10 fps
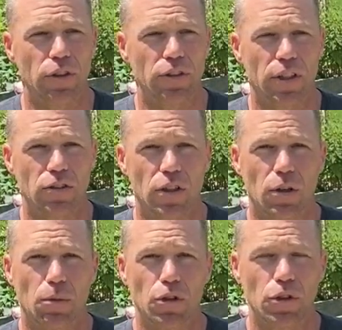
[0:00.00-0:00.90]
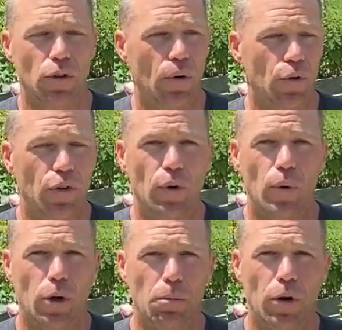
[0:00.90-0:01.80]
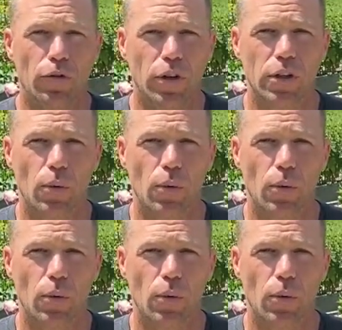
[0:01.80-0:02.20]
insects in commercial growers, they'll work perfectly